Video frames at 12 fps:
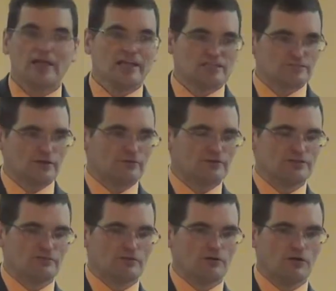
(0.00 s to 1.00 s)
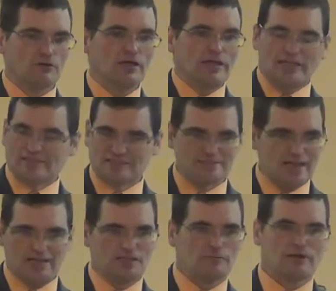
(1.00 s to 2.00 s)
It's very difficult. It's
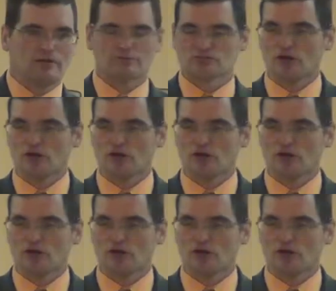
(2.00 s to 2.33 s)
exactly what I was